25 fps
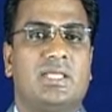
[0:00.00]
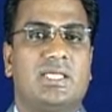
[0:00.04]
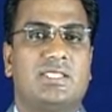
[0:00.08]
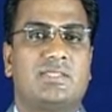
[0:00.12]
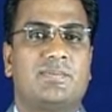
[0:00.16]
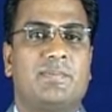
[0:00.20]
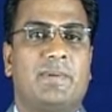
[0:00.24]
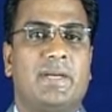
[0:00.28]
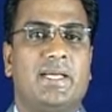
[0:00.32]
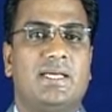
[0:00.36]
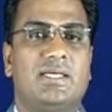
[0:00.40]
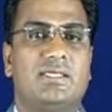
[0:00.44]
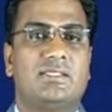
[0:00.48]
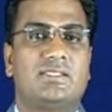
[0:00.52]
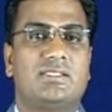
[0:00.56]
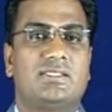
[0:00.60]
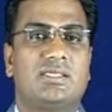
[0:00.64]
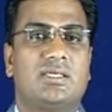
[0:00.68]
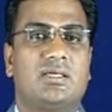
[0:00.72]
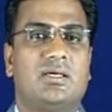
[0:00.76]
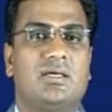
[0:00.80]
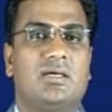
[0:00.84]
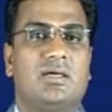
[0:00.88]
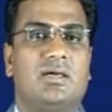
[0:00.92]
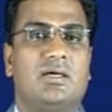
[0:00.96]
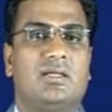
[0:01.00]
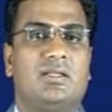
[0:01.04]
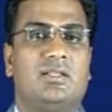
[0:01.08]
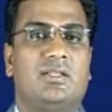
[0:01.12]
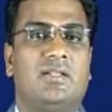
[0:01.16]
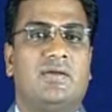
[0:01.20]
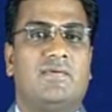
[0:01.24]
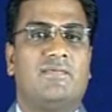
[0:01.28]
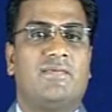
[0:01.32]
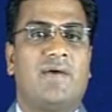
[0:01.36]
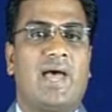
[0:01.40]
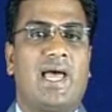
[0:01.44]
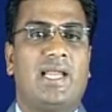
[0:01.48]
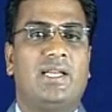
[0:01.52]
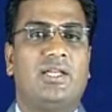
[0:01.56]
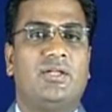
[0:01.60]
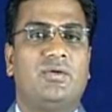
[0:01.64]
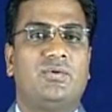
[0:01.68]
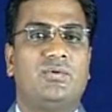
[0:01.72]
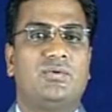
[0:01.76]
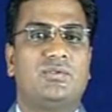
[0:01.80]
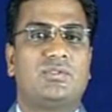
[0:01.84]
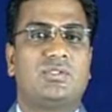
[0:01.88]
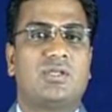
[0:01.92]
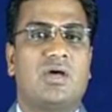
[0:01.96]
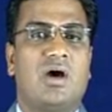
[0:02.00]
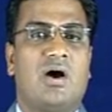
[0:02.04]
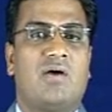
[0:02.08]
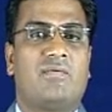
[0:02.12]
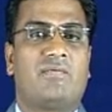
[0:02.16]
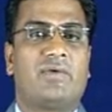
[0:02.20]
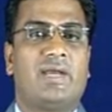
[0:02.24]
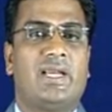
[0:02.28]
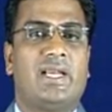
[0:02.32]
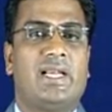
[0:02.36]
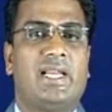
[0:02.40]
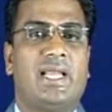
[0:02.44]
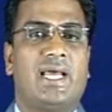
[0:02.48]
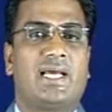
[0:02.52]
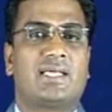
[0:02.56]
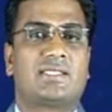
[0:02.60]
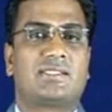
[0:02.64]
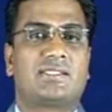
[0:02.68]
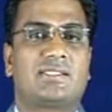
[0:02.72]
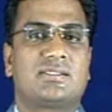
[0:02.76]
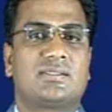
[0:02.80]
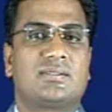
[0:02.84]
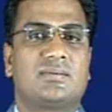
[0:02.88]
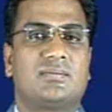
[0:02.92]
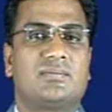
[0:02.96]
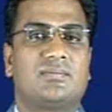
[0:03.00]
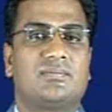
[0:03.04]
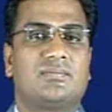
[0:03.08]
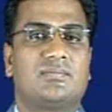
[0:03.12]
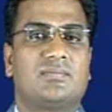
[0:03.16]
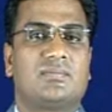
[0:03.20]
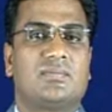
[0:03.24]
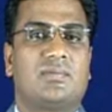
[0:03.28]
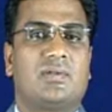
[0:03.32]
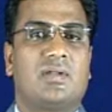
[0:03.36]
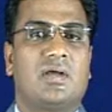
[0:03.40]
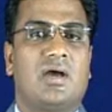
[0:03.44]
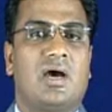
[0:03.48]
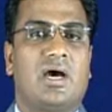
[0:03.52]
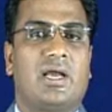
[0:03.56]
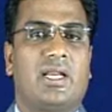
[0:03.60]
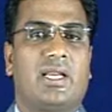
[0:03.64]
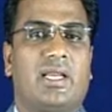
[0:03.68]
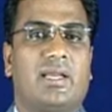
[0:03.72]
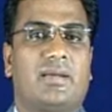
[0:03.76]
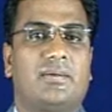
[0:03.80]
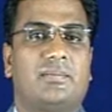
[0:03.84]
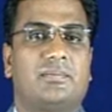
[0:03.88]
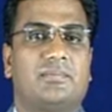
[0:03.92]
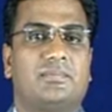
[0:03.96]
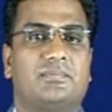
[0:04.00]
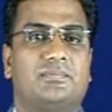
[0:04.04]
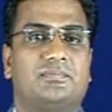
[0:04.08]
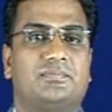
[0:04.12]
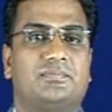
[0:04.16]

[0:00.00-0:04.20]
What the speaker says: This prints the values of index array.